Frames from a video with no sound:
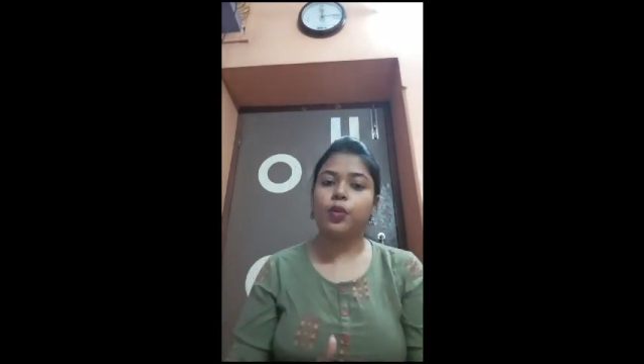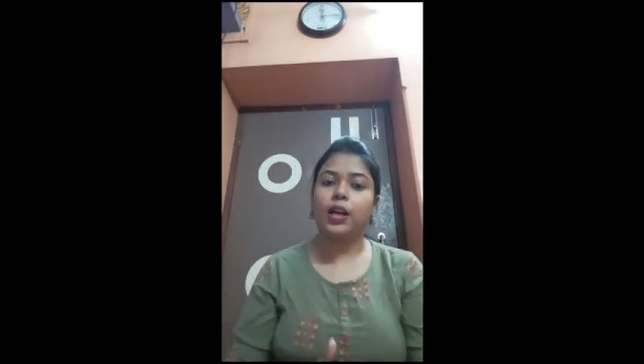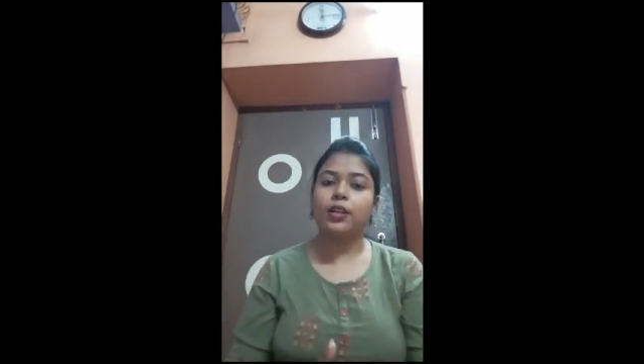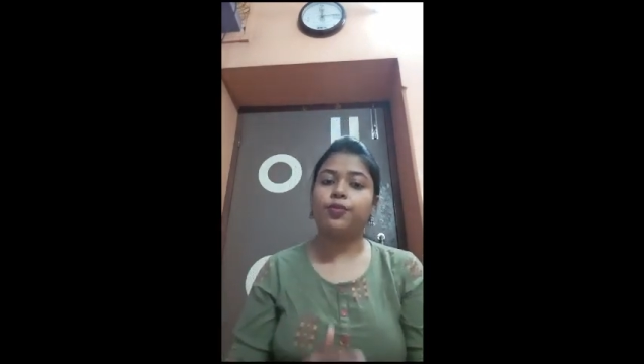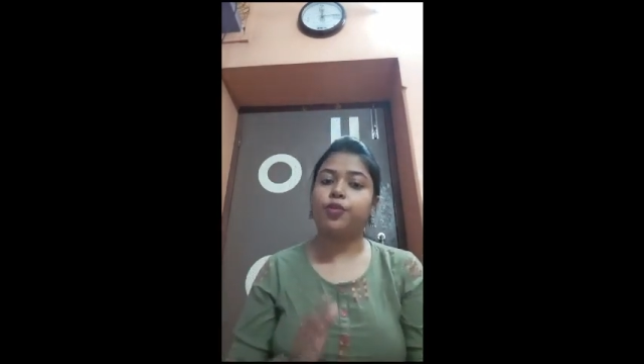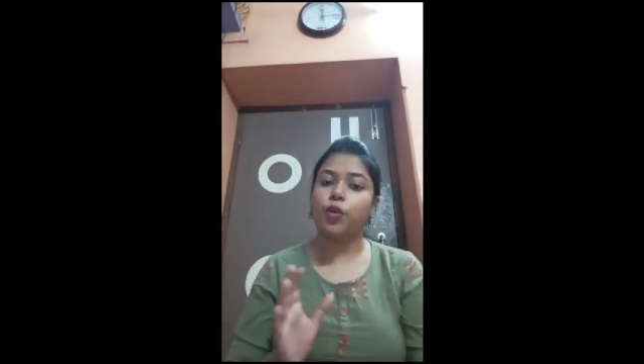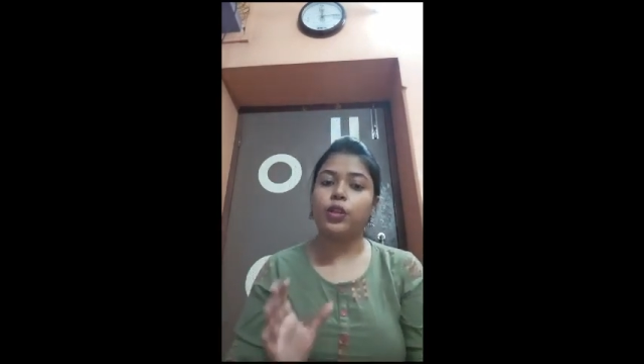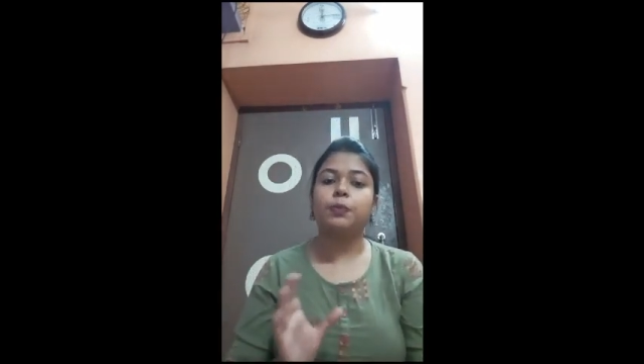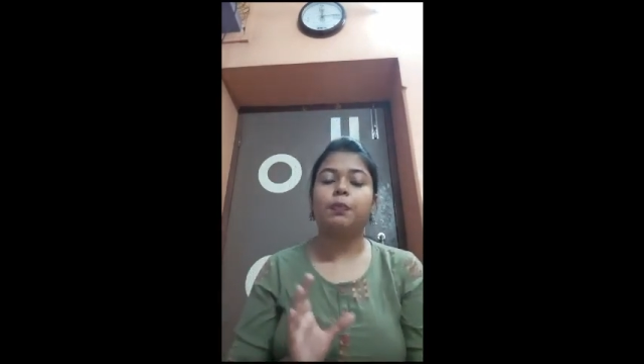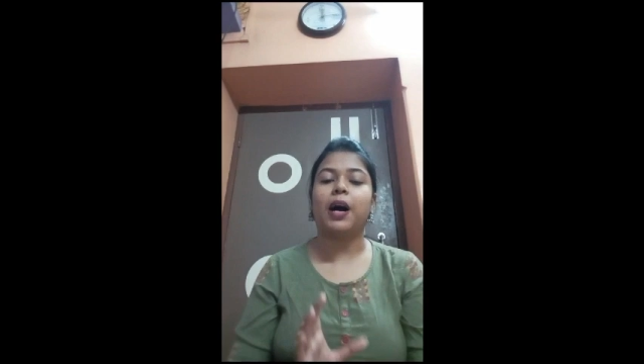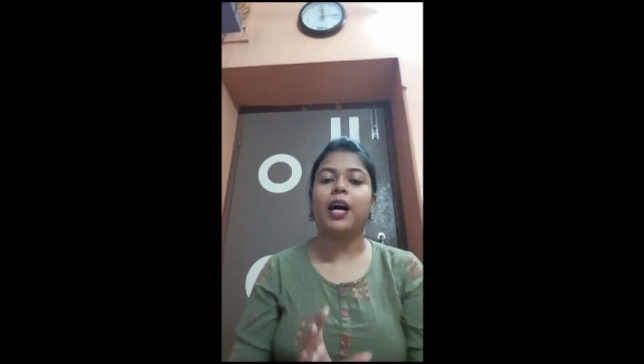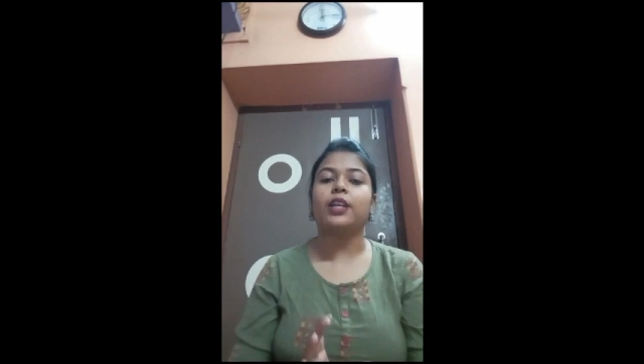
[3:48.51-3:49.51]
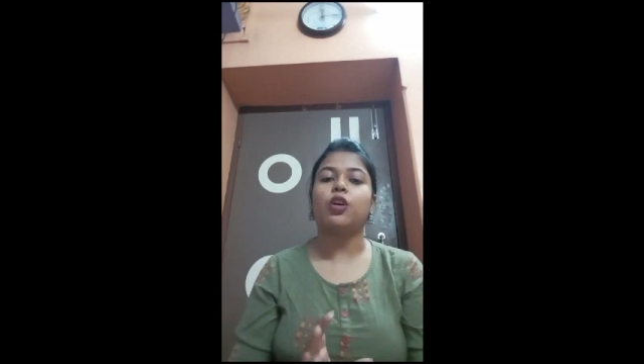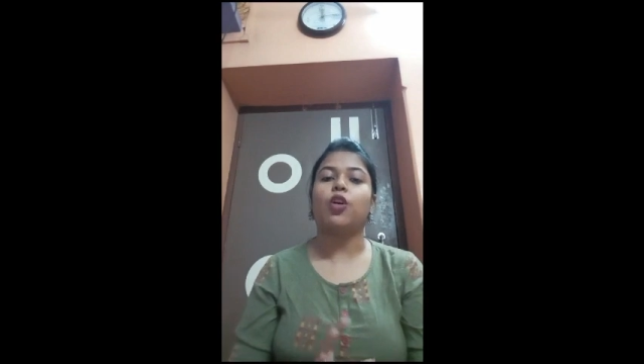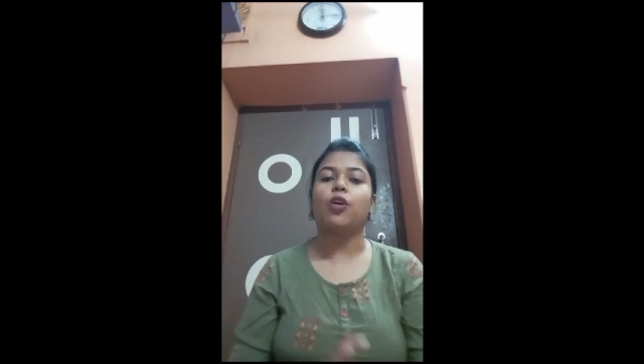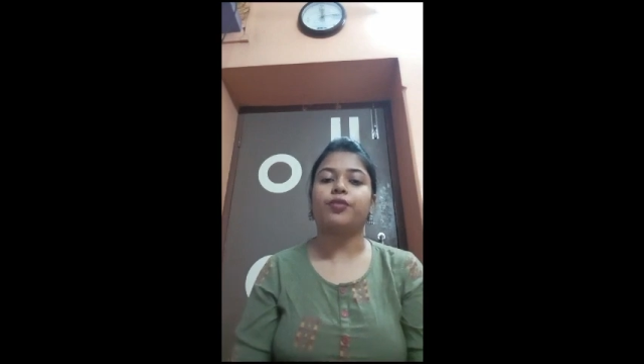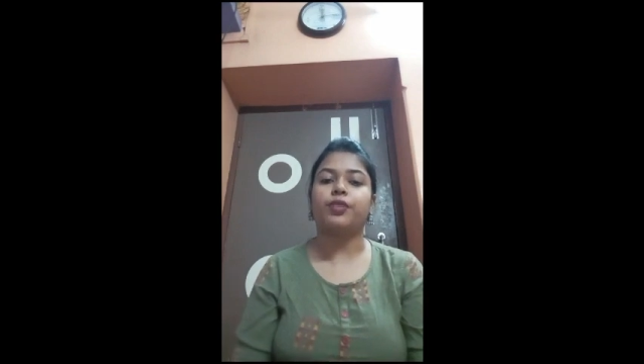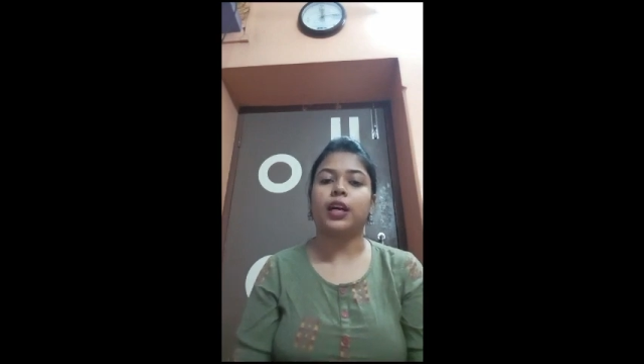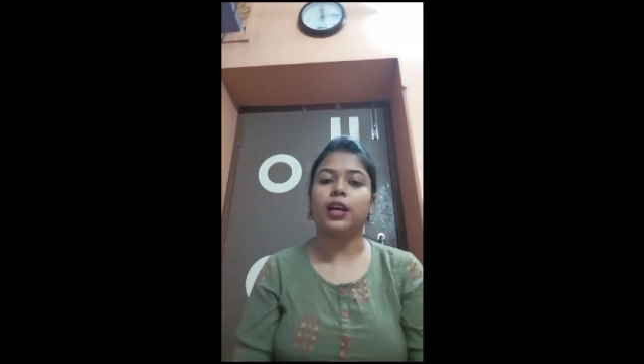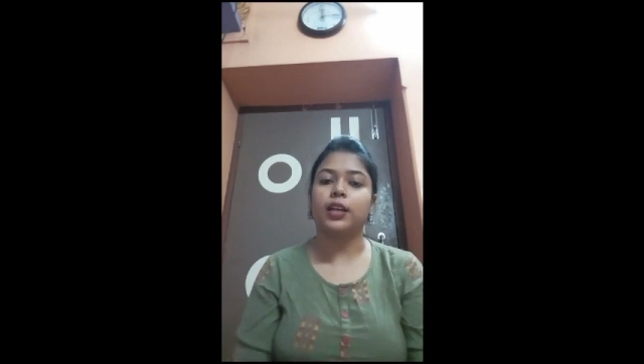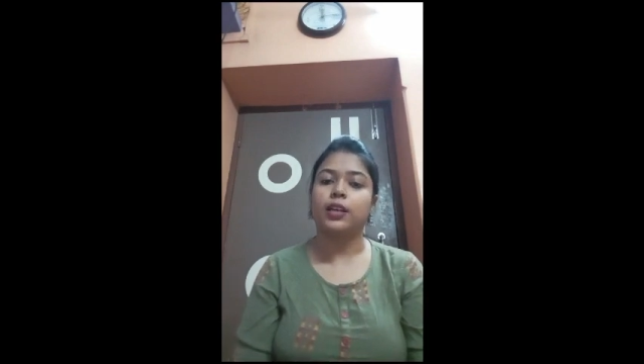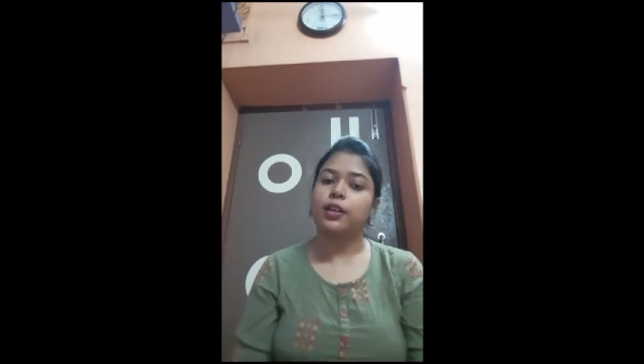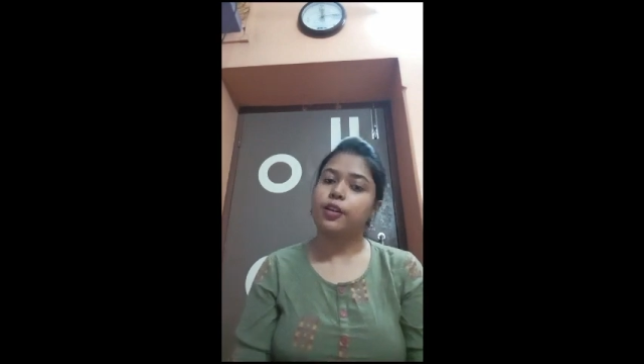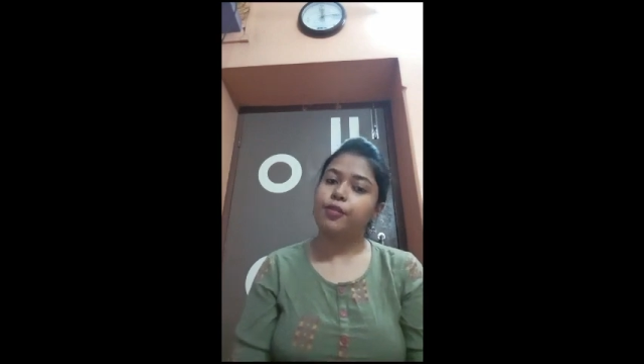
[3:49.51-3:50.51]
part of
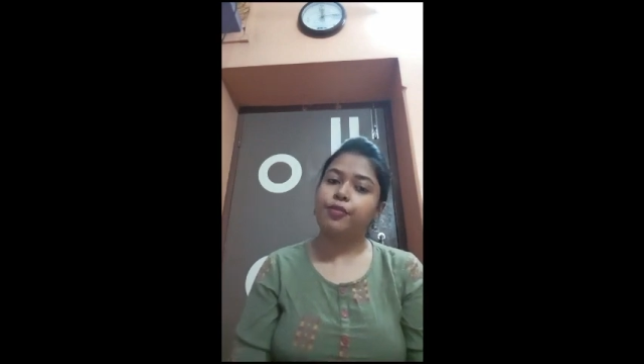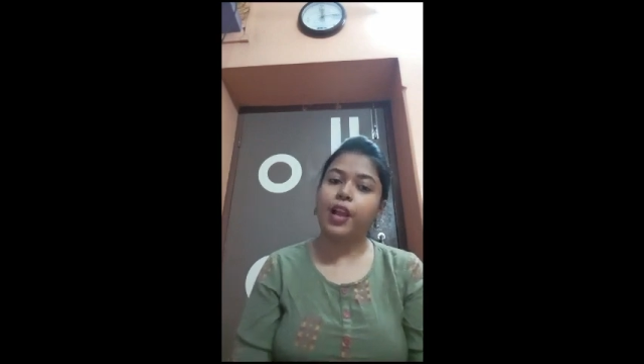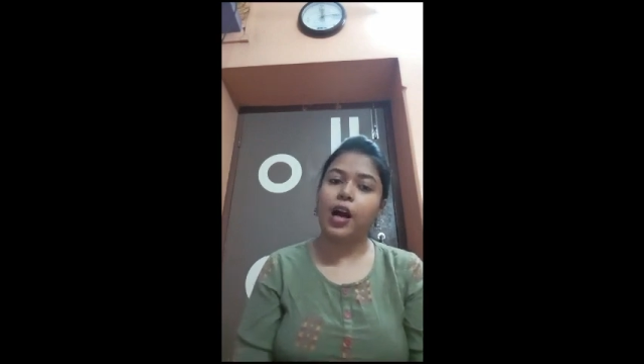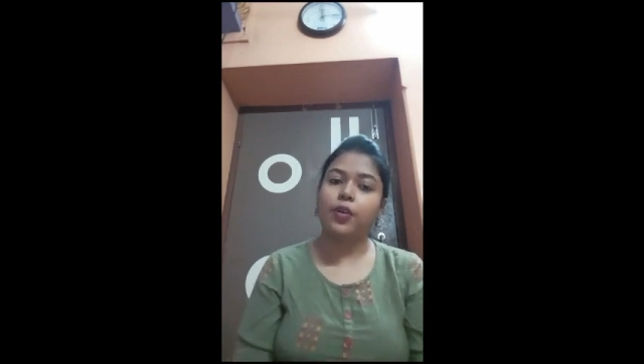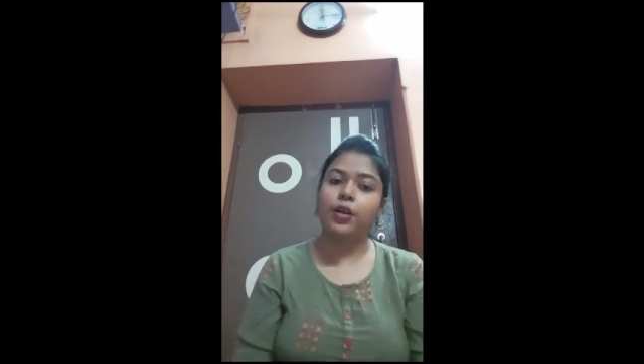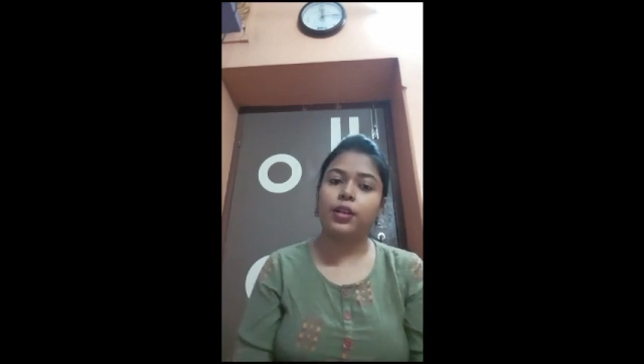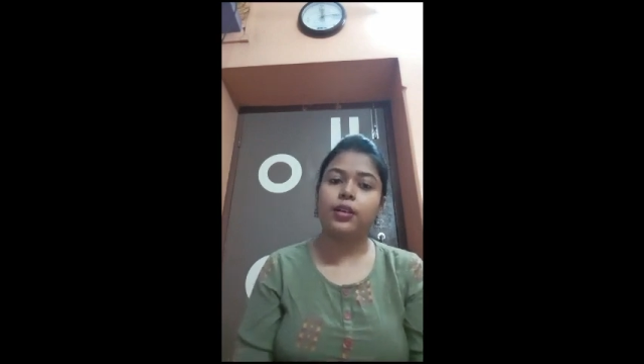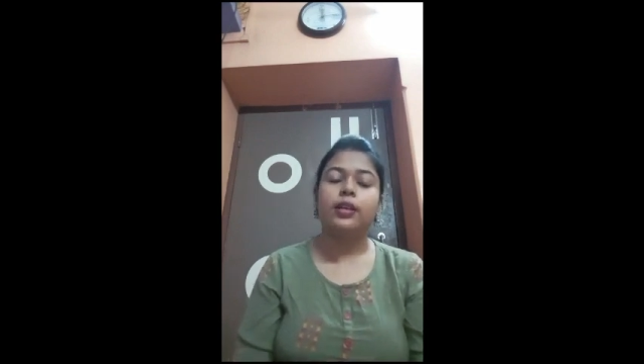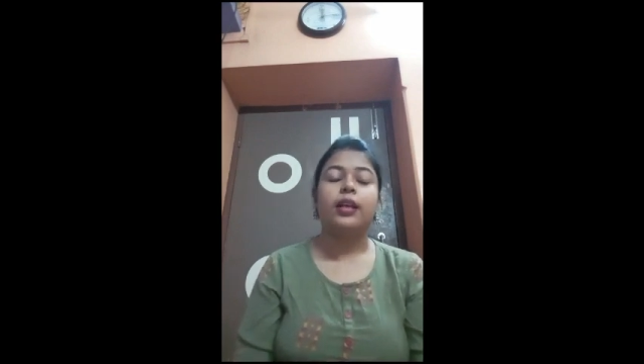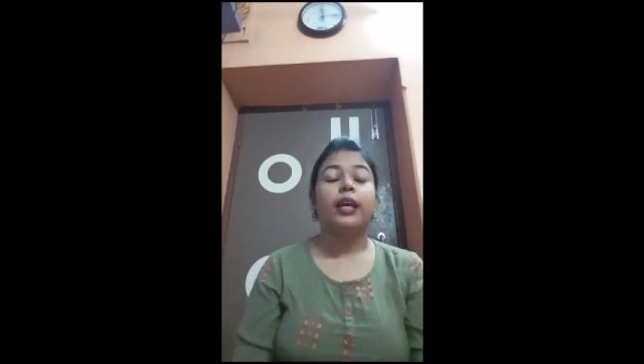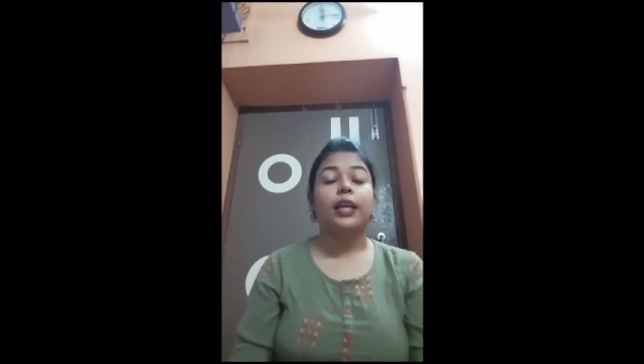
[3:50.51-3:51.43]
the flower.